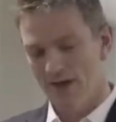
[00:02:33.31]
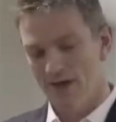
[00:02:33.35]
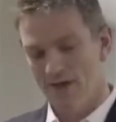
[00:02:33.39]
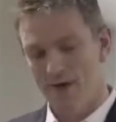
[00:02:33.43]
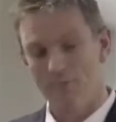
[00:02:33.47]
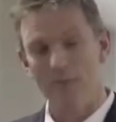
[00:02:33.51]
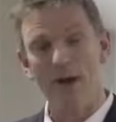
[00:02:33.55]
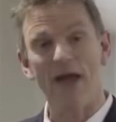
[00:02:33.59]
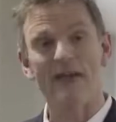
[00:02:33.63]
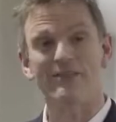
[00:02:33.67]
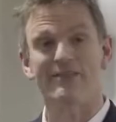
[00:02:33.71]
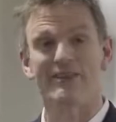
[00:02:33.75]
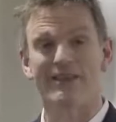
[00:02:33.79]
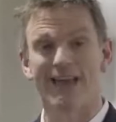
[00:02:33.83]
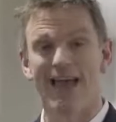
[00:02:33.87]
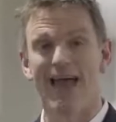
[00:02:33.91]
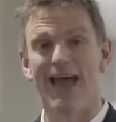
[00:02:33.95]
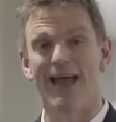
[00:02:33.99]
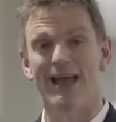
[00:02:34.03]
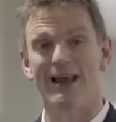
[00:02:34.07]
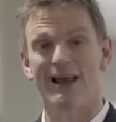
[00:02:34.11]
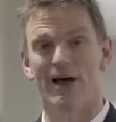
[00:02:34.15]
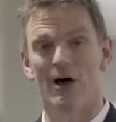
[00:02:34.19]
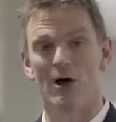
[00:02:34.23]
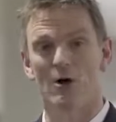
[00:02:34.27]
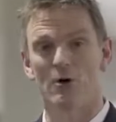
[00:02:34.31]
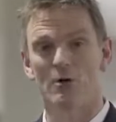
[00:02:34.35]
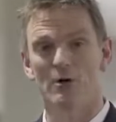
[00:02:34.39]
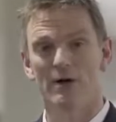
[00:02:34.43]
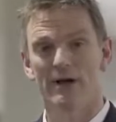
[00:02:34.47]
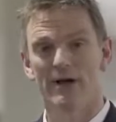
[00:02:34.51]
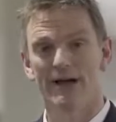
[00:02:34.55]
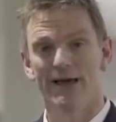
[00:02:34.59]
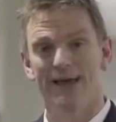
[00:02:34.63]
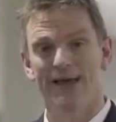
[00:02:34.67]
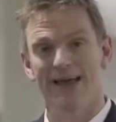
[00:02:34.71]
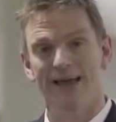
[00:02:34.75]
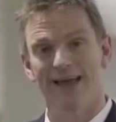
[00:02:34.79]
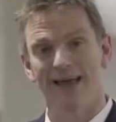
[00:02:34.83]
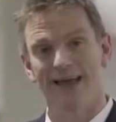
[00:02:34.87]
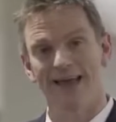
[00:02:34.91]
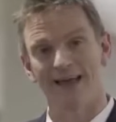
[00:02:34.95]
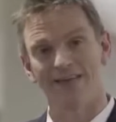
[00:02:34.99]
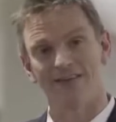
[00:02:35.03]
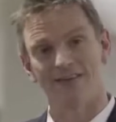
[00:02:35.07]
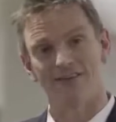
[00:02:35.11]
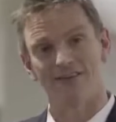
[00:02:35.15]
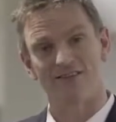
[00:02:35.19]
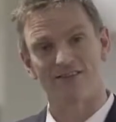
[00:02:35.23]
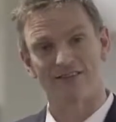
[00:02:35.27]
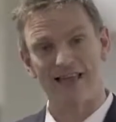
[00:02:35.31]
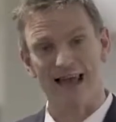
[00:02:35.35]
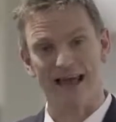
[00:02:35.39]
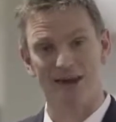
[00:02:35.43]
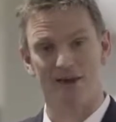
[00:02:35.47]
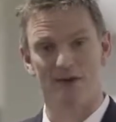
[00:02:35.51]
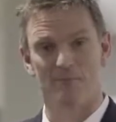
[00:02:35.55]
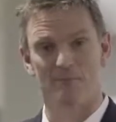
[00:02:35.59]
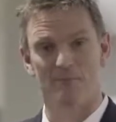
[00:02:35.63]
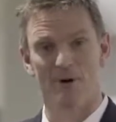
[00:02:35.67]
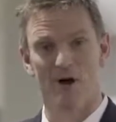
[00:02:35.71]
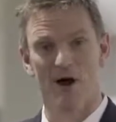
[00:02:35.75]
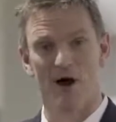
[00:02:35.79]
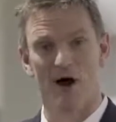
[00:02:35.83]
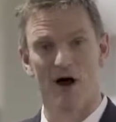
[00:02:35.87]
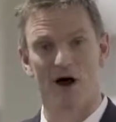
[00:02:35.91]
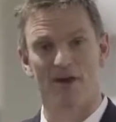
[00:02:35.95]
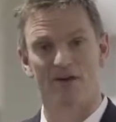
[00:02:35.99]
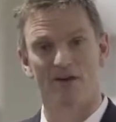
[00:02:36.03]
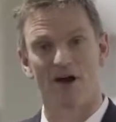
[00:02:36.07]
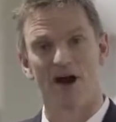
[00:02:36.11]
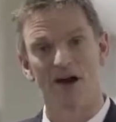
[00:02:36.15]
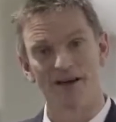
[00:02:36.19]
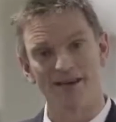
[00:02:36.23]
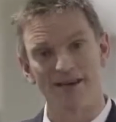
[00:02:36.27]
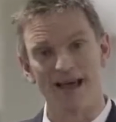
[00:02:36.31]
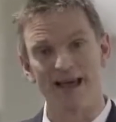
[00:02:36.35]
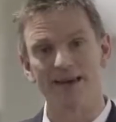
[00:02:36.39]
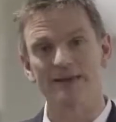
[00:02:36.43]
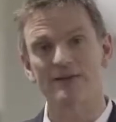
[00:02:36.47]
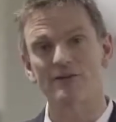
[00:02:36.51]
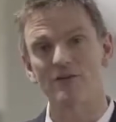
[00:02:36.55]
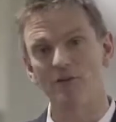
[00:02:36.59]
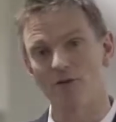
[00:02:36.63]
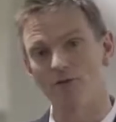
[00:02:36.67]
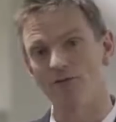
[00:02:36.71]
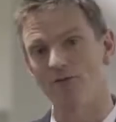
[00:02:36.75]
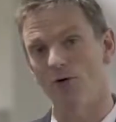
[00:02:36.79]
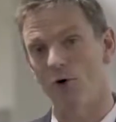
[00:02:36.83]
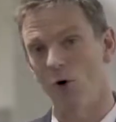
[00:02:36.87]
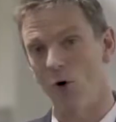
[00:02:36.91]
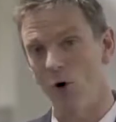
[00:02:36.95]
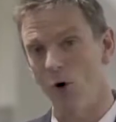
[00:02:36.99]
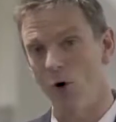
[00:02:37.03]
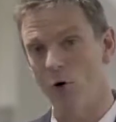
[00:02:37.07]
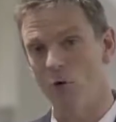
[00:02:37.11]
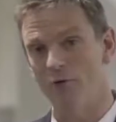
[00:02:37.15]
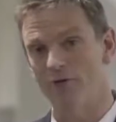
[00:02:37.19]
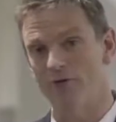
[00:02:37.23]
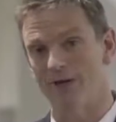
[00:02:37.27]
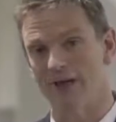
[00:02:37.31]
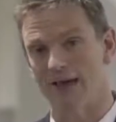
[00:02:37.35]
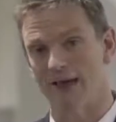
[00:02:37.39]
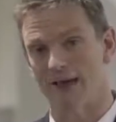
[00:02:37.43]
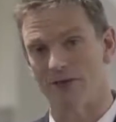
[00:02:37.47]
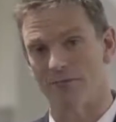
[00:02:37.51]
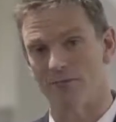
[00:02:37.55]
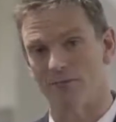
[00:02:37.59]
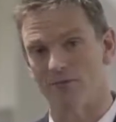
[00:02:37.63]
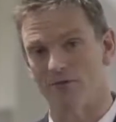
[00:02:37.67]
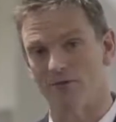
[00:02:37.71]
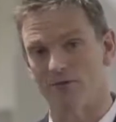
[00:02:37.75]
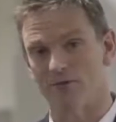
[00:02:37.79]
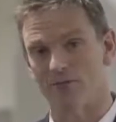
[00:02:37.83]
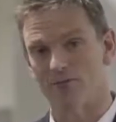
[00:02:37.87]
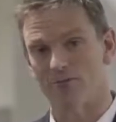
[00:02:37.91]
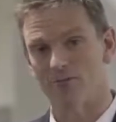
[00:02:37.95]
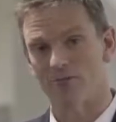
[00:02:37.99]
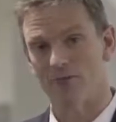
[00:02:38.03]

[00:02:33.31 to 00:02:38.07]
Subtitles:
The basic Halo is a standard part, identical for all teams,